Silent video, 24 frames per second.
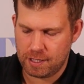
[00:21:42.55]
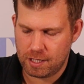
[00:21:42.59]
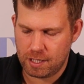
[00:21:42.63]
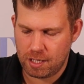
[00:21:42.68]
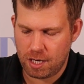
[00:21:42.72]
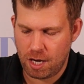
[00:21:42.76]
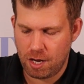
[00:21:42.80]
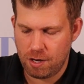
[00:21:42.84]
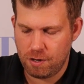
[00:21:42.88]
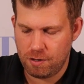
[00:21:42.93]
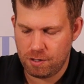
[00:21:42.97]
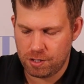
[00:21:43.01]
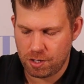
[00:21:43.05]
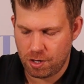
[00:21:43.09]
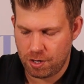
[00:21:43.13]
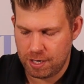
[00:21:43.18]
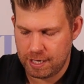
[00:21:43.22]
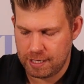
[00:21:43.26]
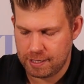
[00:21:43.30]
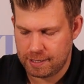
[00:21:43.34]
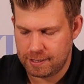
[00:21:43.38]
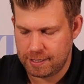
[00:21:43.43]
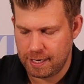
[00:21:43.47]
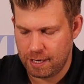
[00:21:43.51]
close
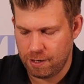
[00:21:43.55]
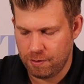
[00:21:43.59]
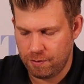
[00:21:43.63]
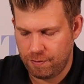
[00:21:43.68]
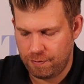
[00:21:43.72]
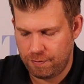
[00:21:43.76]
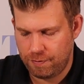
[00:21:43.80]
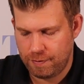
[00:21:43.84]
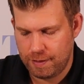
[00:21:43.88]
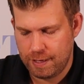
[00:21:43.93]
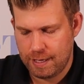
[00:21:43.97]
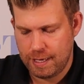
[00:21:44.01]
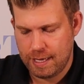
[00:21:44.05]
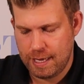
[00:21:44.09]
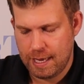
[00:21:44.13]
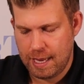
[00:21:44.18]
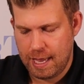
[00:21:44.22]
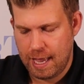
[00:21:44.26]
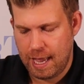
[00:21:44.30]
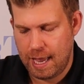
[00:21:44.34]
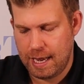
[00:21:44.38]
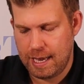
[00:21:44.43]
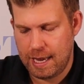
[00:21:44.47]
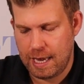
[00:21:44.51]
on itself,
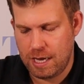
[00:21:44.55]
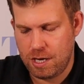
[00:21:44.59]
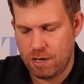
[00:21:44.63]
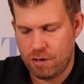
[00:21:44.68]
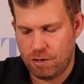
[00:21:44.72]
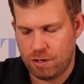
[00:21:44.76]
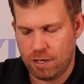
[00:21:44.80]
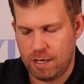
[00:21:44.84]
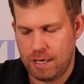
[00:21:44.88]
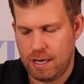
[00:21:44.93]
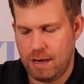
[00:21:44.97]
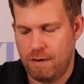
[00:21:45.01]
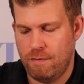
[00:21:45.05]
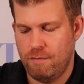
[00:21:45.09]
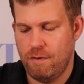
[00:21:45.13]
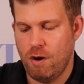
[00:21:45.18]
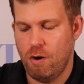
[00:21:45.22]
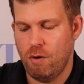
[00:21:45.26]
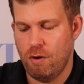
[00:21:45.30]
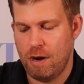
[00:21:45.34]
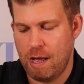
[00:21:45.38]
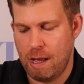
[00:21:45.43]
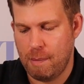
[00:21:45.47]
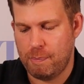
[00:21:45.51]
and then you can then
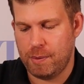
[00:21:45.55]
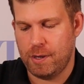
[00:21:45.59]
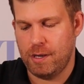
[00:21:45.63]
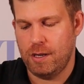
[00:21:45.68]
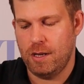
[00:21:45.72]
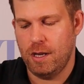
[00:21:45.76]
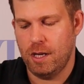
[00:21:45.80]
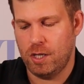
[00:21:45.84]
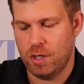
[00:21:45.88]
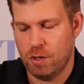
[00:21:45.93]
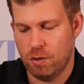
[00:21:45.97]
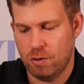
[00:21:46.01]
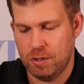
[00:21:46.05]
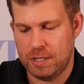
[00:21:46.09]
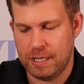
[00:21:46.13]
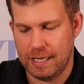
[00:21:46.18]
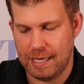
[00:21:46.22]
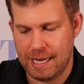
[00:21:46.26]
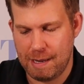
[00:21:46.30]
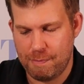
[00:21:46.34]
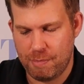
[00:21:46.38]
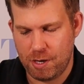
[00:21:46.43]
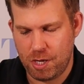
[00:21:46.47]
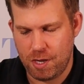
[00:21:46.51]
roll up
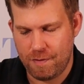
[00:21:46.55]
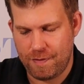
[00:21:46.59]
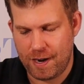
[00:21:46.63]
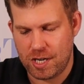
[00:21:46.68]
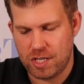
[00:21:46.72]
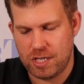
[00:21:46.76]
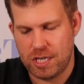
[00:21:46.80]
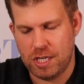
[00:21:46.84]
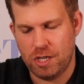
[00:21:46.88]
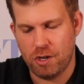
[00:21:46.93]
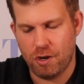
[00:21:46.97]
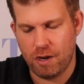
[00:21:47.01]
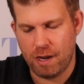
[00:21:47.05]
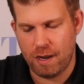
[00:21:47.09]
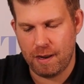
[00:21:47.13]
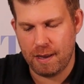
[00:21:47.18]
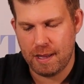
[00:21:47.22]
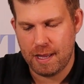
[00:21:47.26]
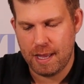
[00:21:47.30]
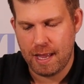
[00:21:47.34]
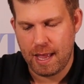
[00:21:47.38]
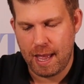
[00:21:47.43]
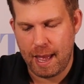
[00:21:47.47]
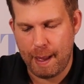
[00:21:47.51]
accordingly. But you've actually
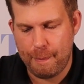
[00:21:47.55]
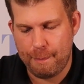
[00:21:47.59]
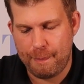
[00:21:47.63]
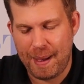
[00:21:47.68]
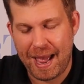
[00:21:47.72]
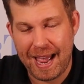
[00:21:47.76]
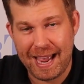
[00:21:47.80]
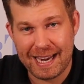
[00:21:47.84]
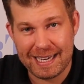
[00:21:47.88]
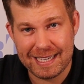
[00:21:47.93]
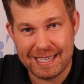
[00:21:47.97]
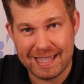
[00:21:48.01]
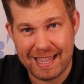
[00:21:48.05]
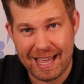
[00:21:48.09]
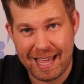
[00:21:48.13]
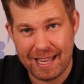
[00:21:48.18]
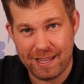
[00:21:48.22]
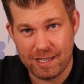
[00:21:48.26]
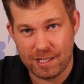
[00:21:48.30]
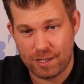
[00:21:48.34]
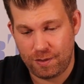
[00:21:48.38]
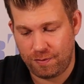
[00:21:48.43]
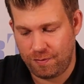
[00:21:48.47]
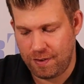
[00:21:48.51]
got a band there
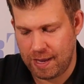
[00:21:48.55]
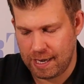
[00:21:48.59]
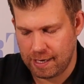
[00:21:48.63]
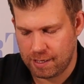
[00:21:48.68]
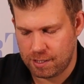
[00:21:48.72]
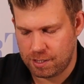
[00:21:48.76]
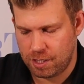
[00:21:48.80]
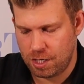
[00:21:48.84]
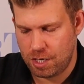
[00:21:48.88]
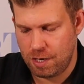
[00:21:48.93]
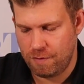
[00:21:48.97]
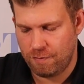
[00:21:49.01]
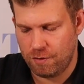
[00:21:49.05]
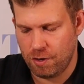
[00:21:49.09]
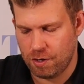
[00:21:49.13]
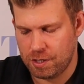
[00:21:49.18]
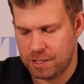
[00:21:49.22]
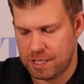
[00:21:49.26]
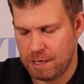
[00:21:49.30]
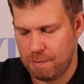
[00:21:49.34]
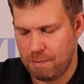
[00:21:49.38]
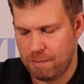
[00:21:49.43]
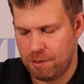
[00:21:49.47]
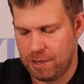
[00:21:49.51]
that's fixed, so you've
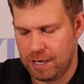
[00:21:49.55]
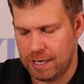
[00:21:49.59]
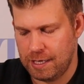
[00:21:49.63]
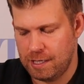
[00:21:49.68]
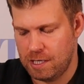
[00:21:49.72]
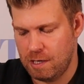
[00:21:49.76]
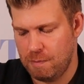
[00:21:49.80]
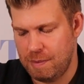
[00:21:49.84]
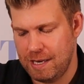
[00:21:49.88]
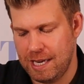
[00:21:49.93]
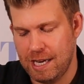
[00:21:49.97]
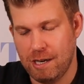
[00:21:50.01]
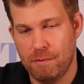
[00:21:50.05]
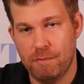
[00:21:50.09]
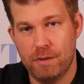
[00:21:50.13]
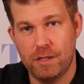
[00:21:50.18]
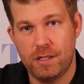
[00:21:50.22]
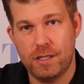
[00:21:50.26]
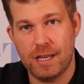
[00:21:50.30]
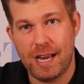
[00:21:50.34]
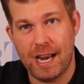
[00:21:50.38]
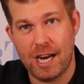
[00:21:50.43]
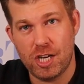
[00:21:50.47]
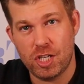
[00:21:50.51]
got something to be able
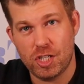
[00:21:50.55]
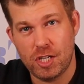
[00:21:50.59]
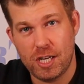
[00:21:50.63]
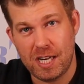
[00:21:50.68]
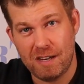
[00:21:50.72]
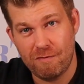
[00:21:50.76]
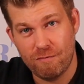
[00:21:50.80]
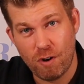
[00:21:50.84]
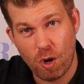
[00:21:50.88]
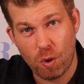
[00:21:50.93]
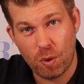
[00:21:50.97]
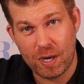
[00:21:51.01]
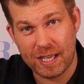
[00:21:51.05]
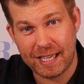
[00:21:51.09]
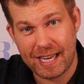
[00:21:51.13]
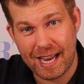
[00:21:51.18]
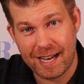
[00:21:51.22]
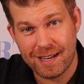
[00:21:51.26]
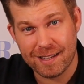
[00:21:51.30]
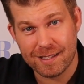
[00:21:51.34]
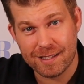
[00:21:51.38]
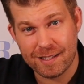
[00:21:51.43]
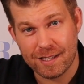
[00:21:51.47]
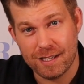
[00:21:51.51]
to actually roll
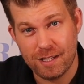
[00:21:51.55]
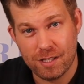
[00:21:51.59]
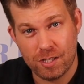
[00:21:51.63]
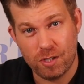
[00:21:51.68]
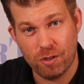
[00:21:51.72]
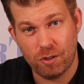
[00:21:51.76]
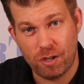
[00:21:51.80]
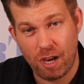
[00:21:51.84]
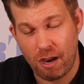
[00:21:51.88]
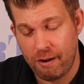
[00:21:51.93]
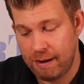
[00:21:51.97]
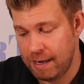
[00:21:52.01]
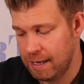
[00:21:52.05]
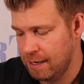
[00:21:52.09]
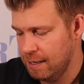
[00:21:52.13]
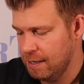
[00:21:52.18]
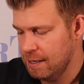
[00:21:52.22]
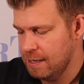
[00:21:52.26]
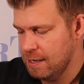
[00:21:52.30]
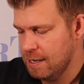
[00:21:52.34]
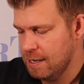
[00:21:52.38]
against as you're going,